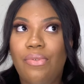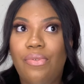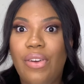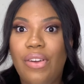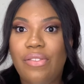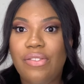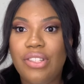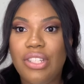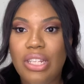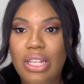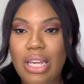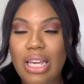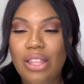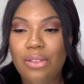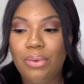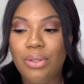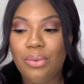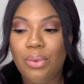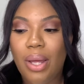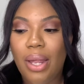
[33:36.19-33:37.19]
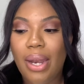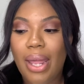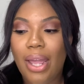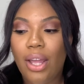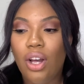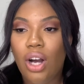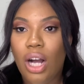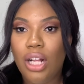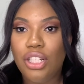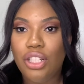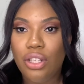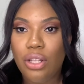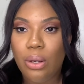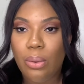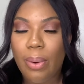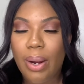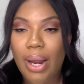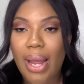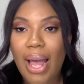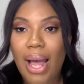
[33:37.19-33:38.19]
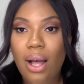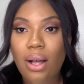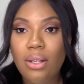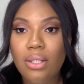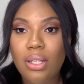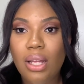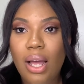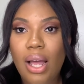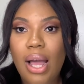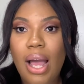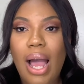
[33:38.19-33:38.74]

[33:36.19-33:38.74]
15th was when it got to their warehouse.